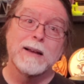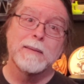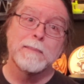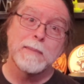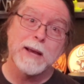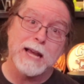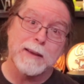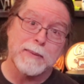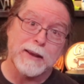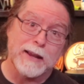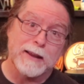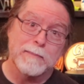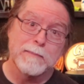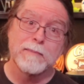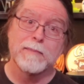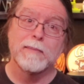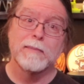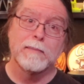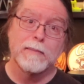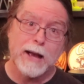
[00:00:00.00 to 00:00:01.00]
maybe,
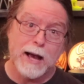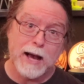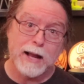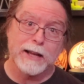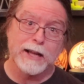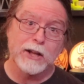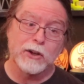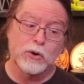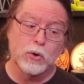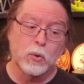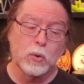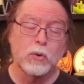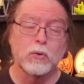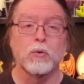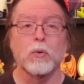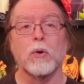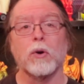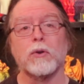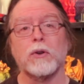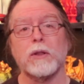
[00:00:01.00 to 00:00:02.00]
adding a tool
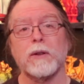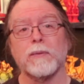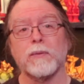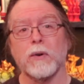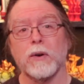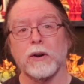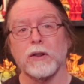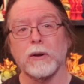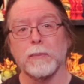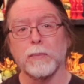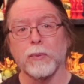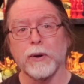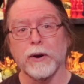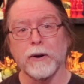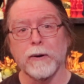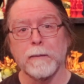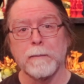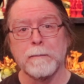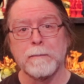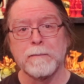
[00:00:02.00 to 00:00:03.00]
drawer to the front of the
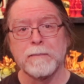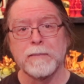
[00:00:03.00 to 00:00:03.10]
printer.